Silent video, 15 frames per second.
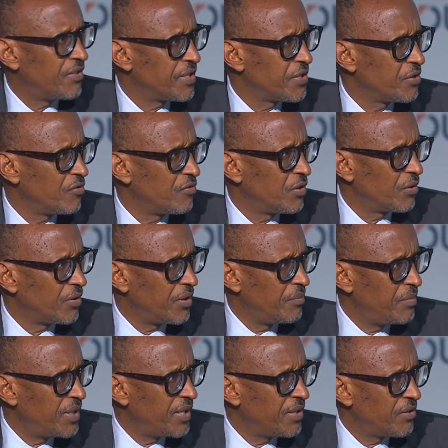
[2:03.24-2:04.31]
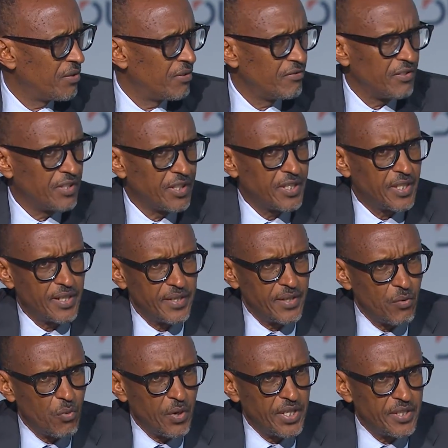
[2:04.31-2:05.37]
first of all, the meaning of it, and
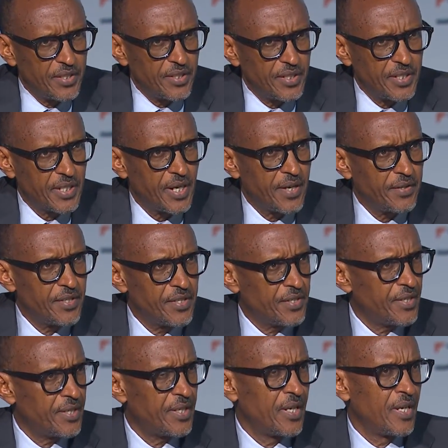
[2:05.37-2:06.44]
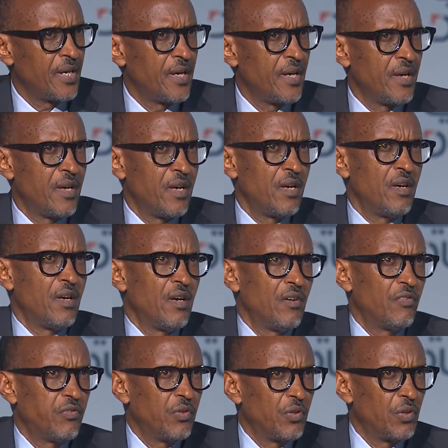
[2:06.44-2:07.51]
the weight it carries
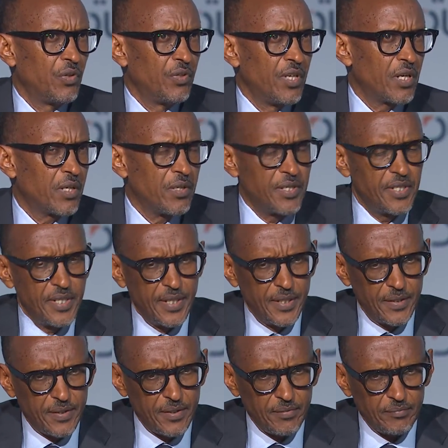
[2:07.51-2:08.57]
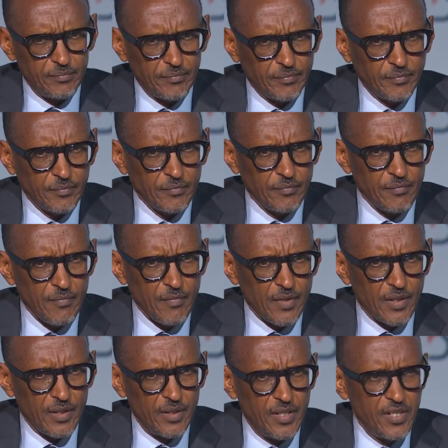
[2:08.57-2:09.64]
for the continent.
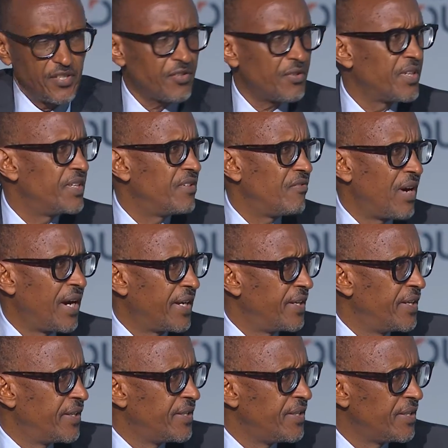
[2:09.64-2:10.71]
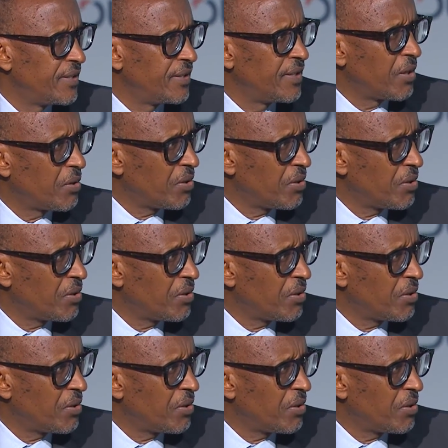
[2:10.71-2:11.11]
History divided the